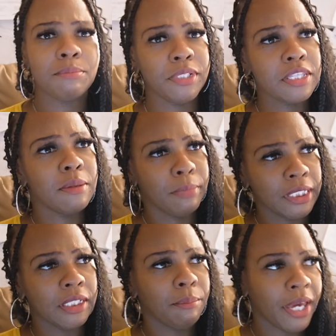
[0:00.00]
and be the
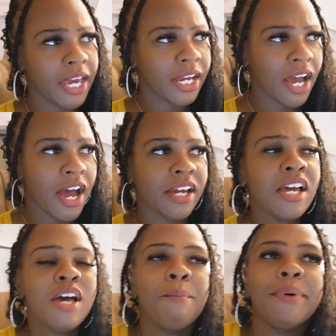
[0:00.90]
mean bad guy.
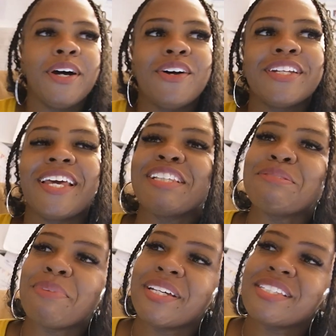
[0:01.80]
But on a
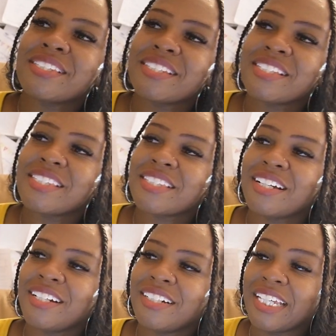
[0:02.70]
daily basis,
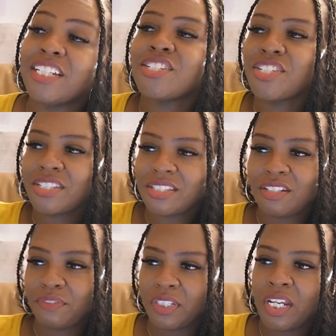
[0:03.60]
uh, in the gist
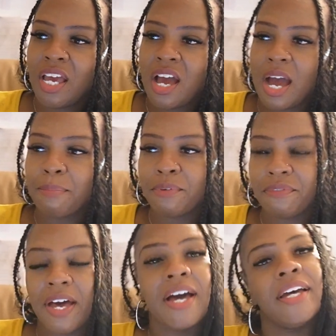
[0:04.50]
of it, I
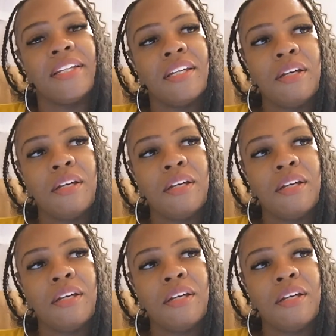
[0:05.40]
provide